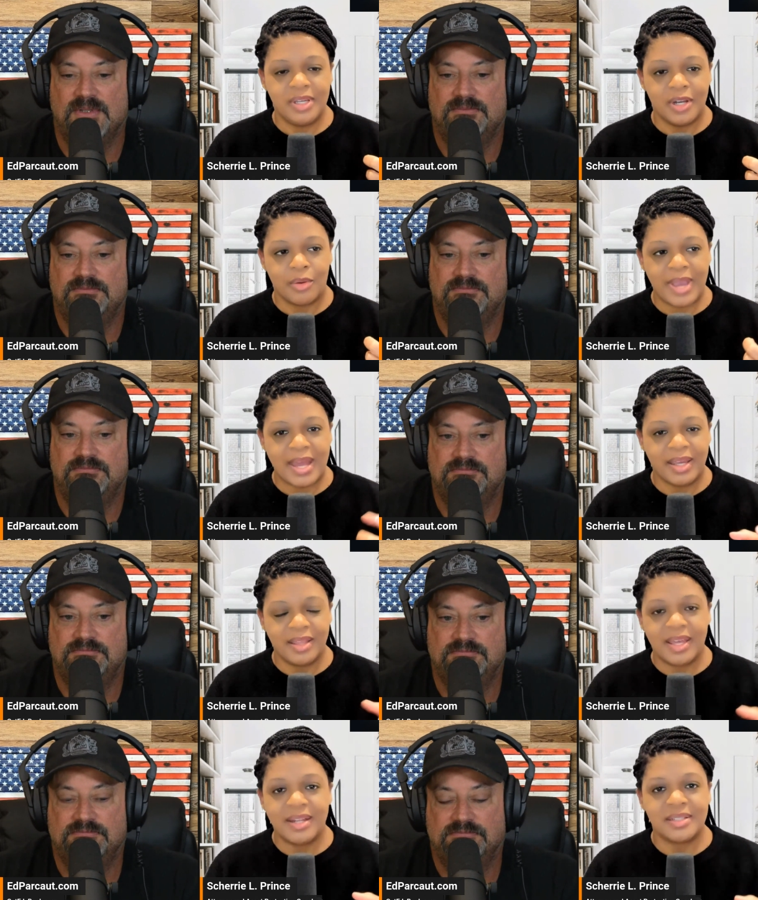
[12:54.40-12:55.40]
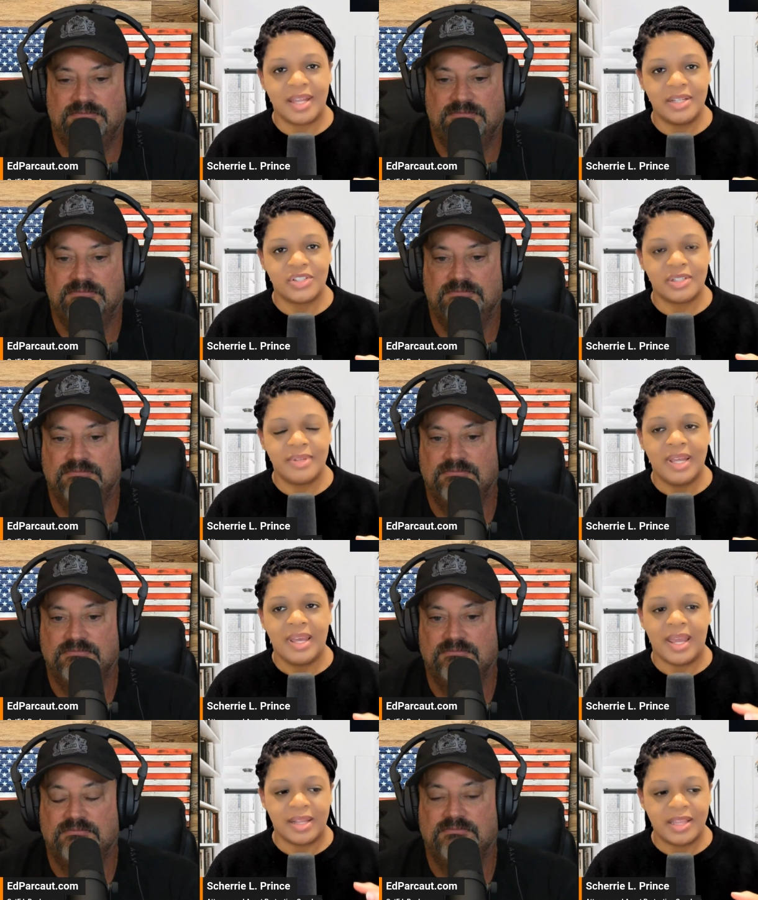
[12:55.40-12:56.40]
Speaker 1: you know, kind of get that distinction
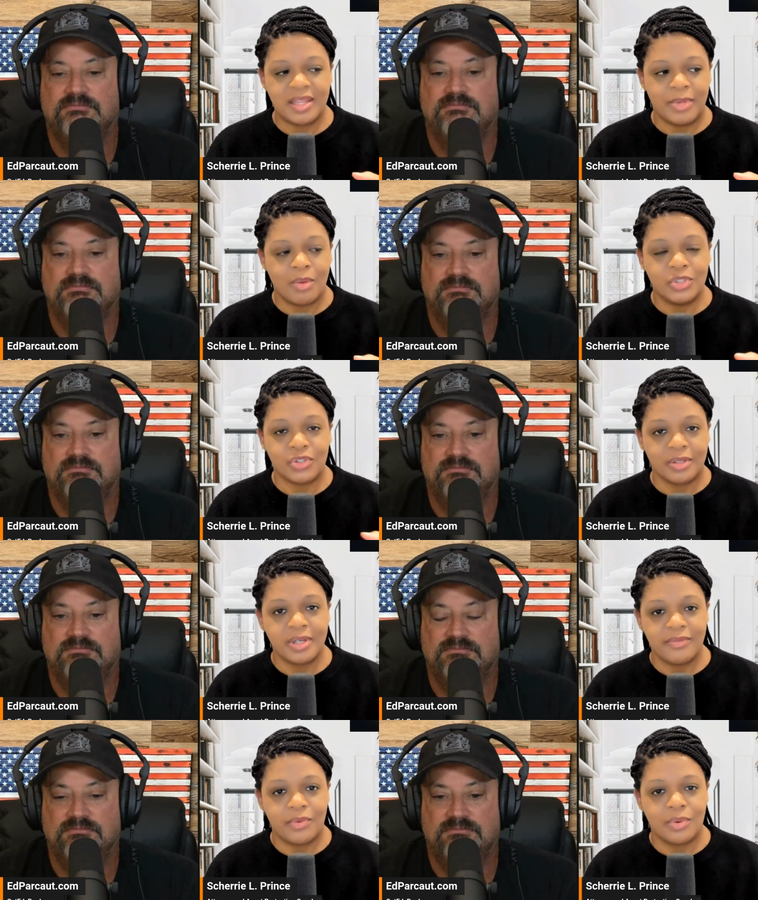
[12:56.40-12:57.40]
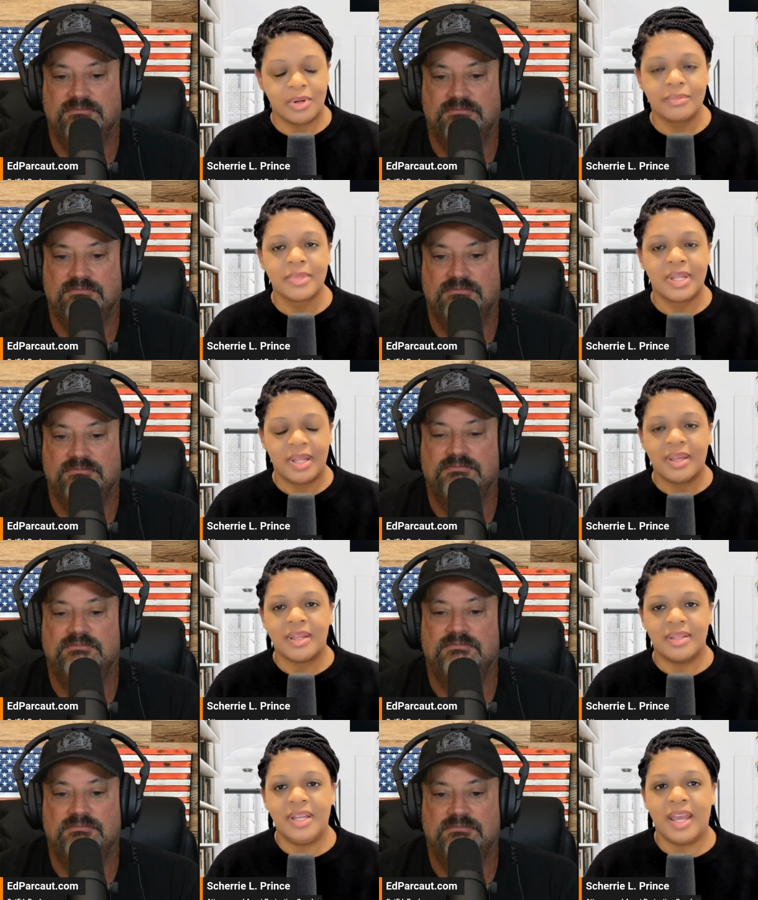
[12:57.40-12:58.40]
and let them know what you're looking for,
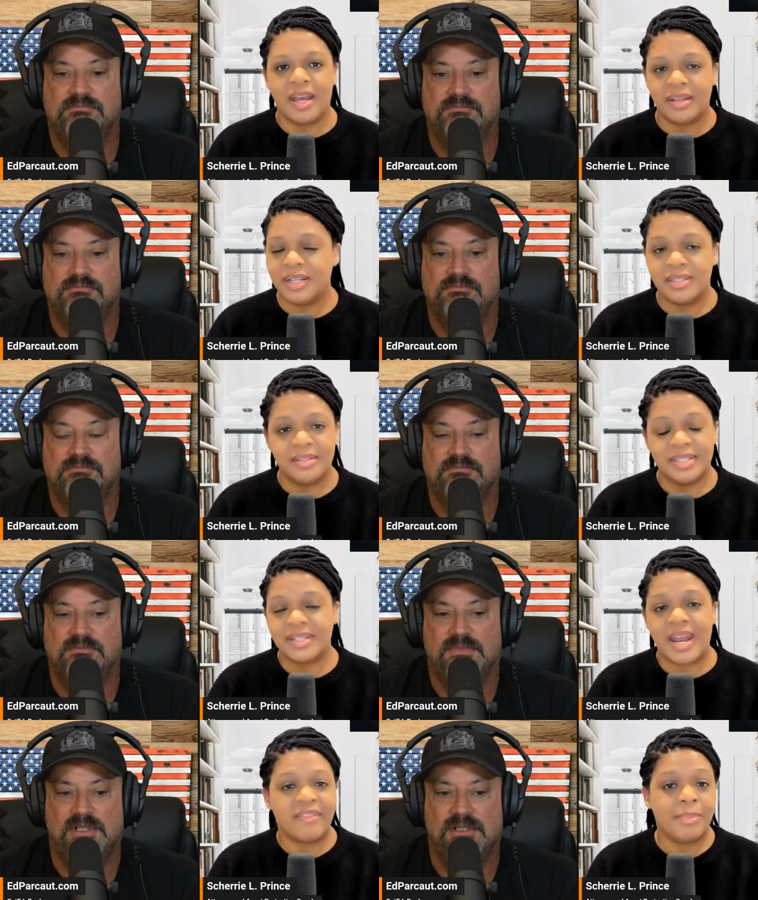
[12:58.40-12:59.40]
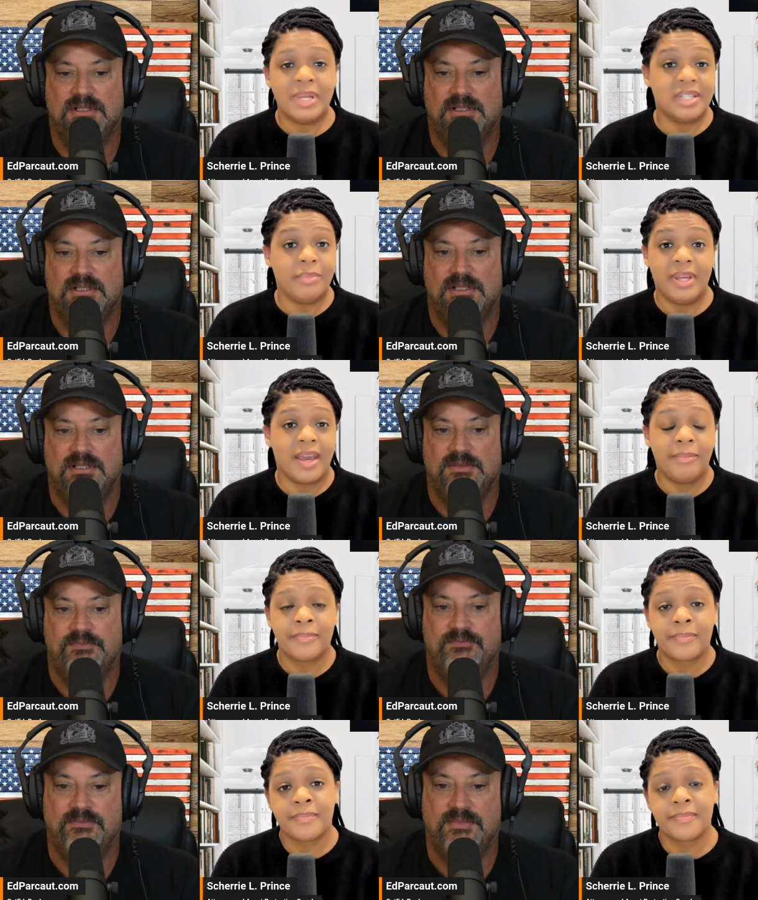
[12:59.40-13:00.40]
then yeah, it does not have to be a C P A.
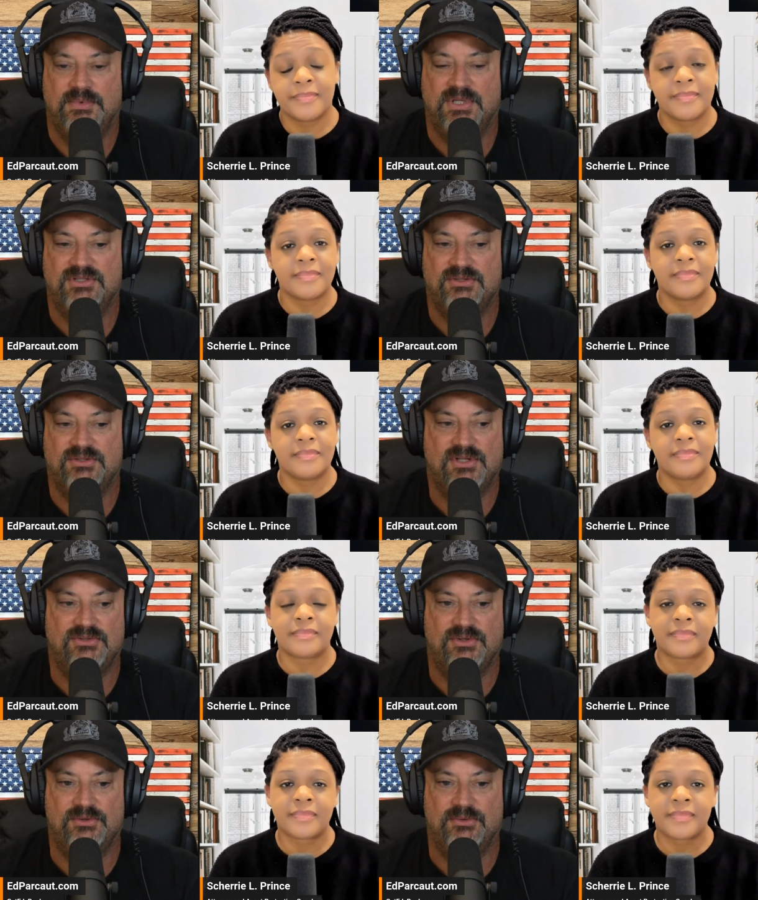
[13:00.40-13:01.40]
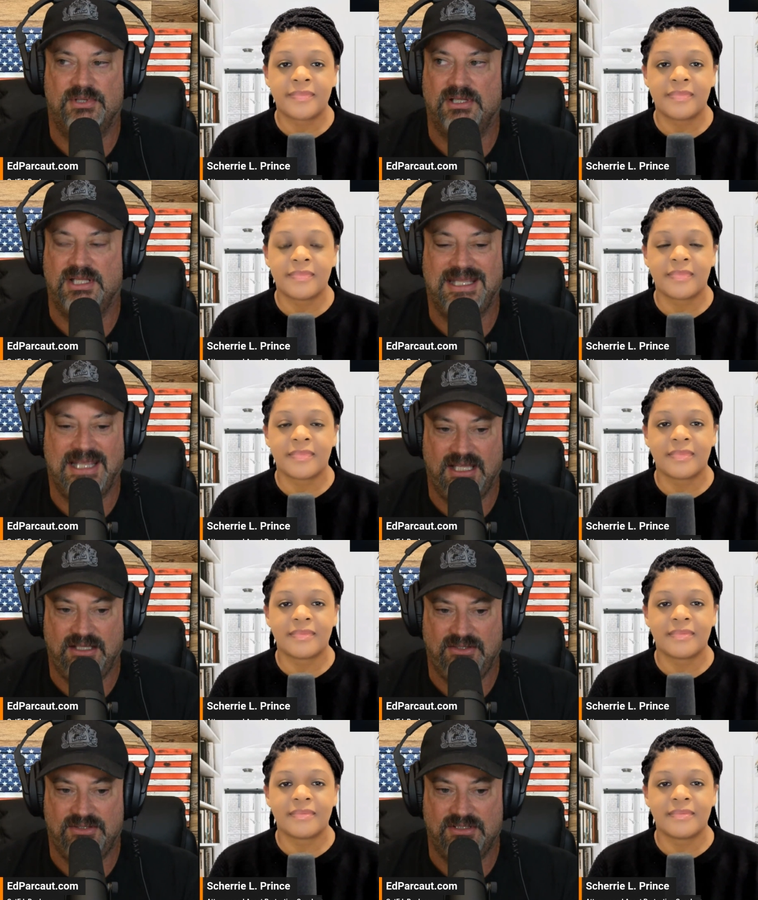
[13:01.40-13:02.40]
Speaker 2: Because there's also what, E As.
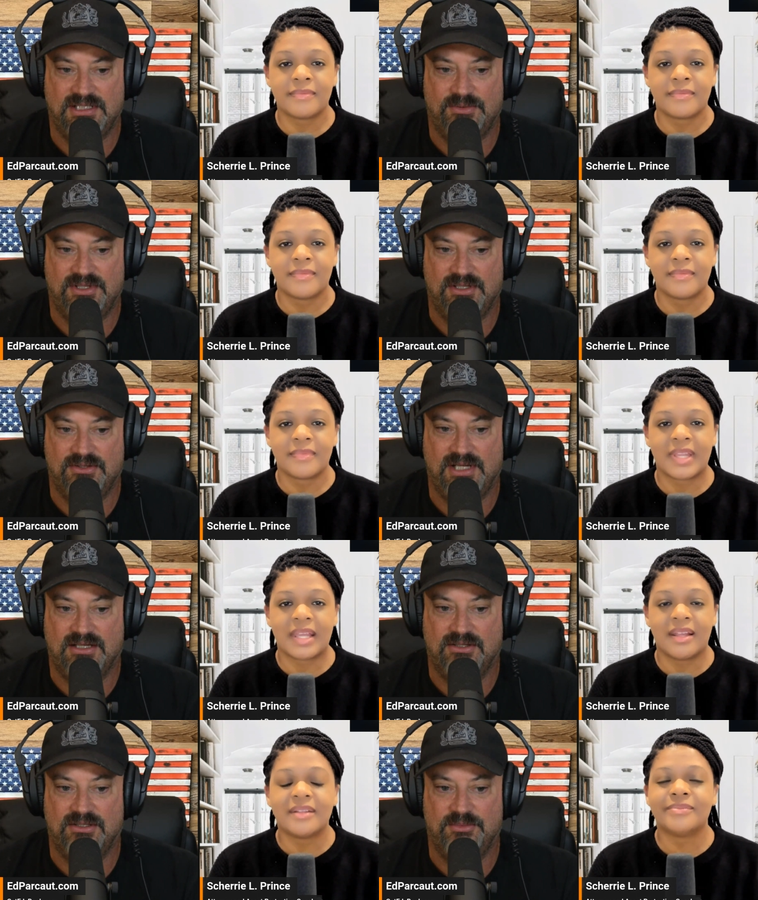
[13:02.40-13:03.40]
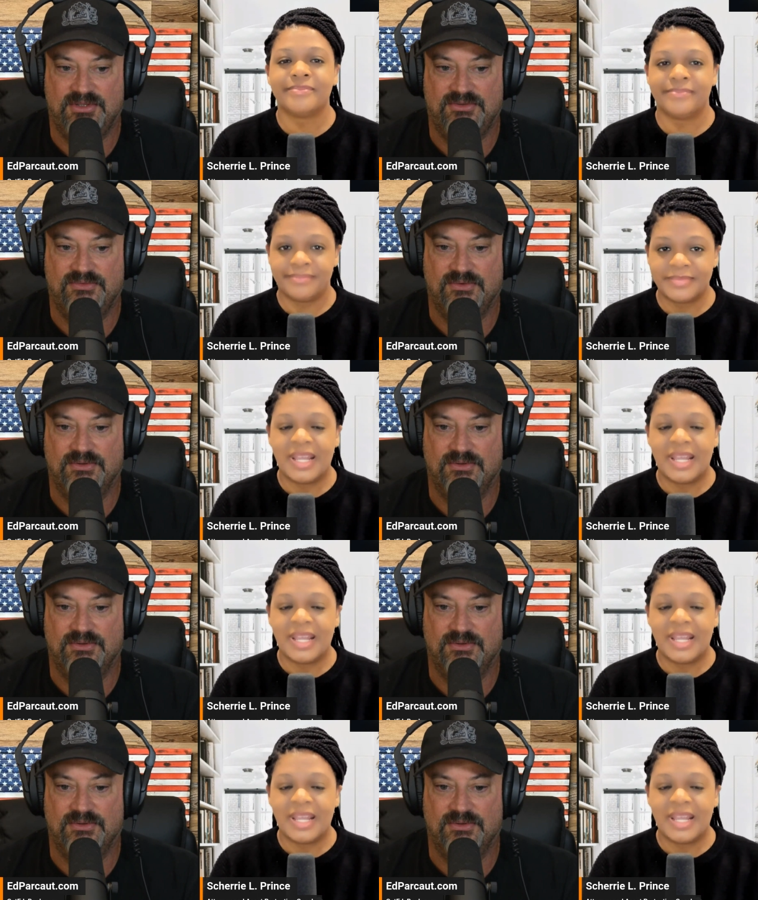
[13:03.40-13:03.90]
Is that what the other acronym is for?